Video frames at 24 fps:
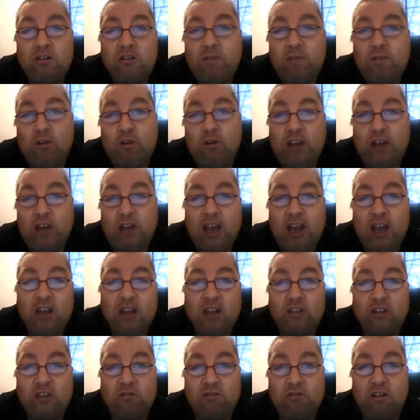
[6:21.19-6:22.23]
You haven't got
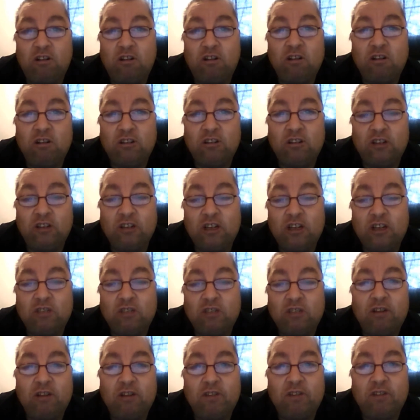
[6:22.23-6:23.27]
cancer or heart
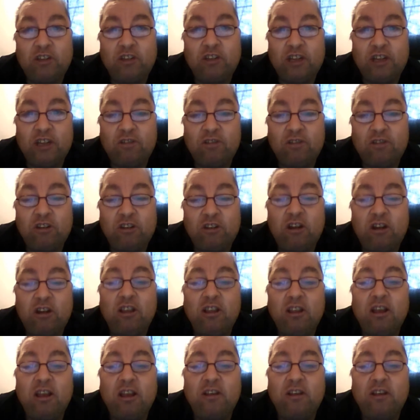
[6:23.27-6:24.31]
disease or anything serious
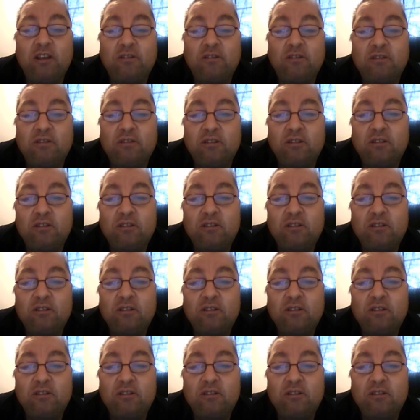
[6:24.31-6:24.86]
like that."